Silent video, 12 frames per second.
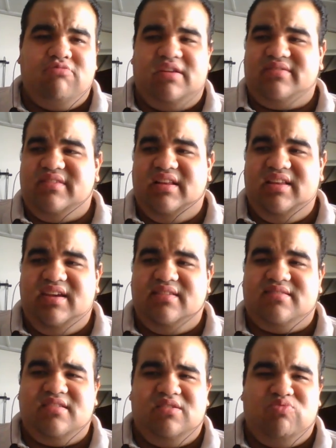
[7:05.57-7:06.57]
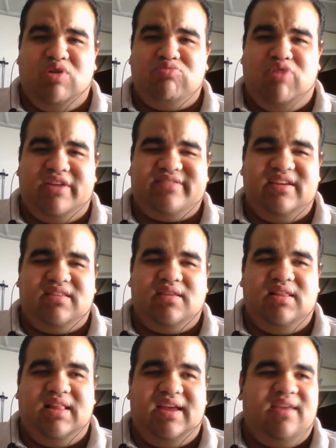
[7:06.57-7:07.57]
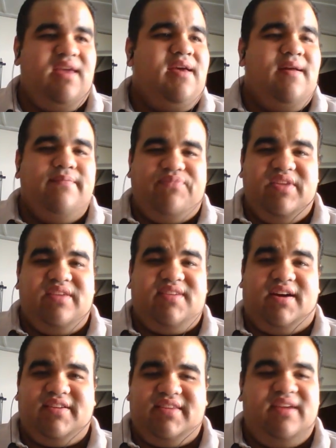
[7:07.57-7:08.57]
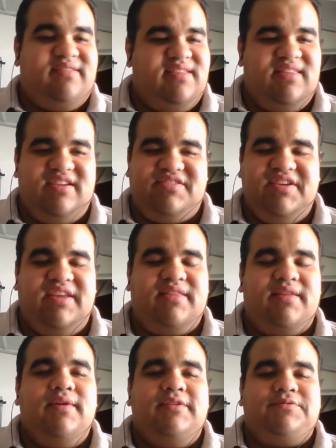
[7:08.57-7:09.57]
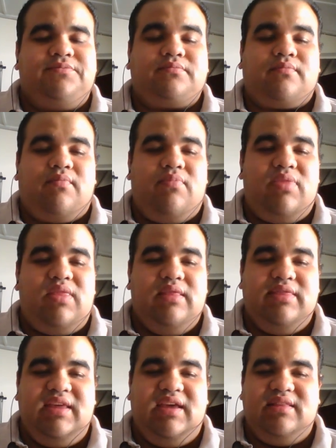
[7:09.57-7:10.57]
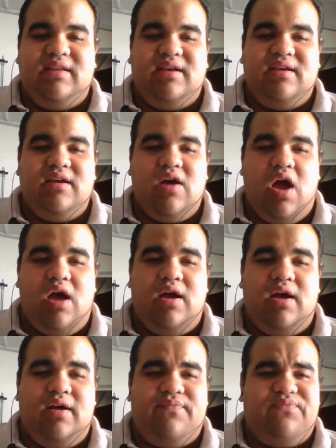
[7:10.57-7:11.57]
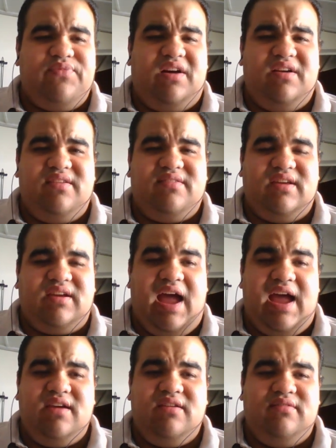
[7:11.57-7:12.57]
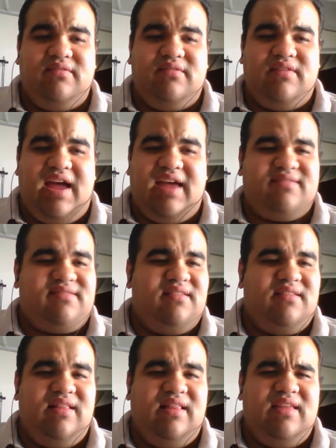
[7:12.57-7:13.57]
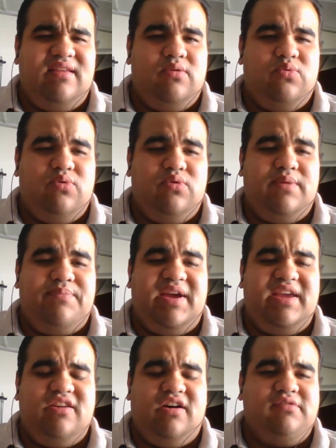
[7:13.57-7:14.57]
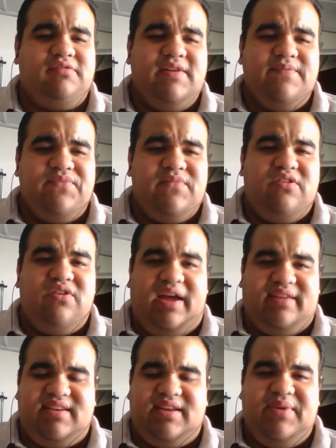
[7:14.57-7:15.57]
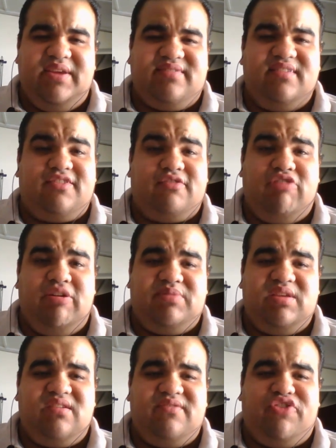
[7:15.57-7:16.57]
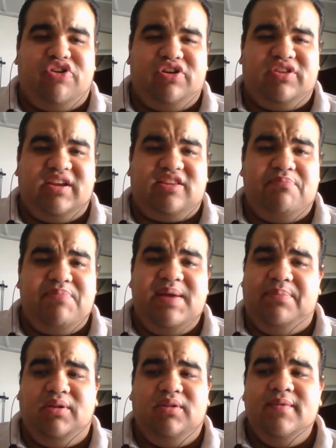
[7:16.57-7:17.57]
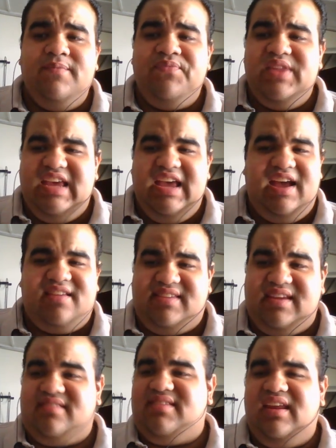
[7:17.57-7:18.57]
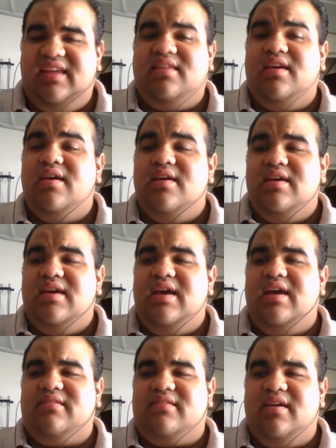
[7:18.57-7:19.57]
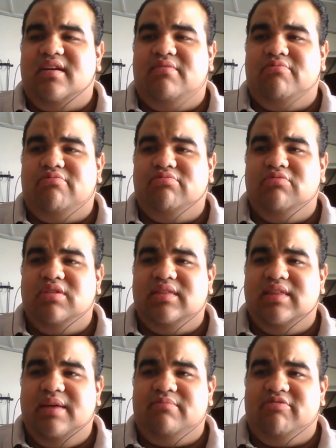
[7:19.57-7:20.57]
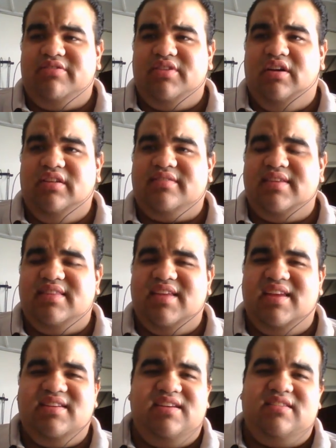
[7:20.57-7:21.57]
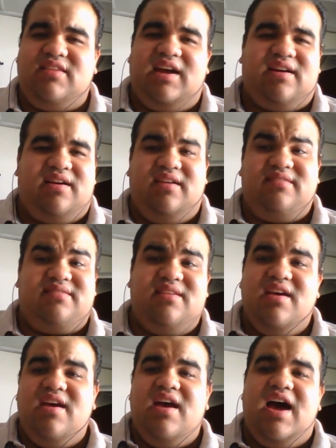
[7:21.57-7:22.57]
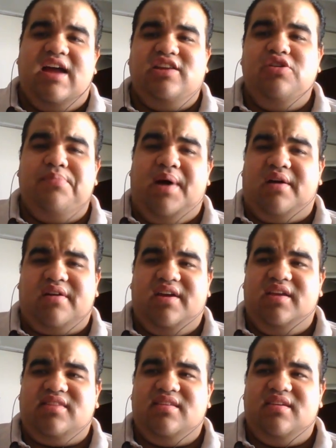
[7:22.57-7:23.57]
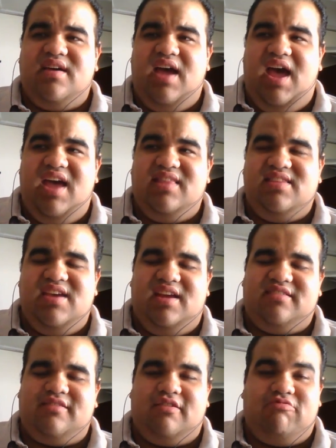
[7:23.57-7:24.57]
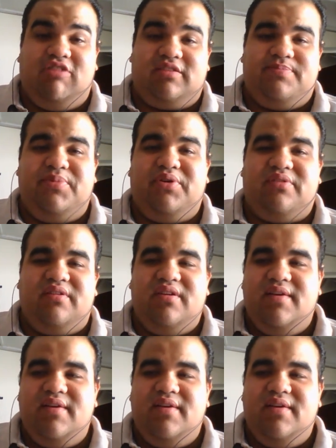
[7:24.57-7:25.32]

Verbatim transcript: What's the list? What was it like? and start testing the shit. Then uh, there is a guy who has, uh, we might know, who has an amazing script for contacting people. He has tested it, he has gotten them results, and then he tries a new market, and the answer was poor.